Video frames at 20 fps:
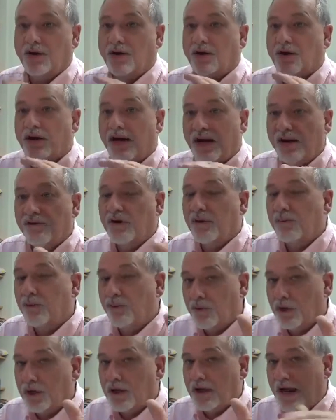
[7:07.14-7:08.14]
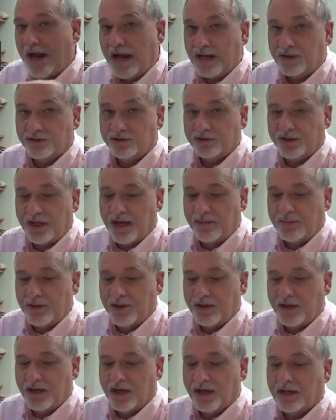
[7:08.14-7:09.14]
editor never put an actual tab in
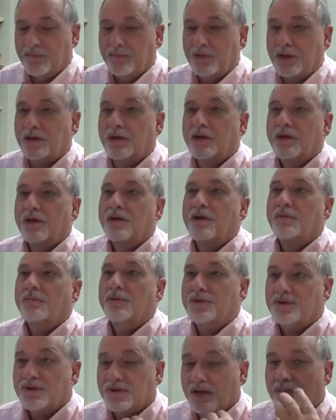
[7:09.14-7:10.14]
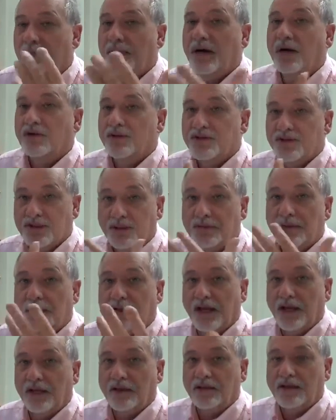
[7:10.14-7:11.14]
the document, but somehow
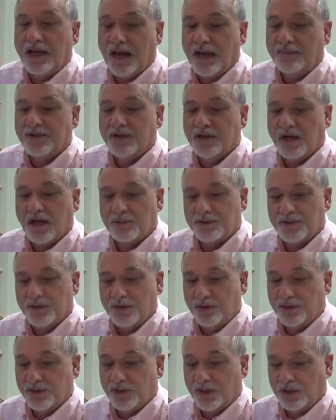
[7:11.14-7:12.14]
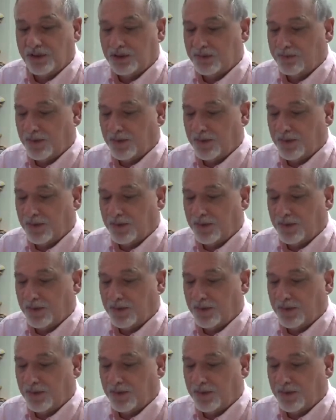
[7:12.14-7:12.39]
simulate tab stops using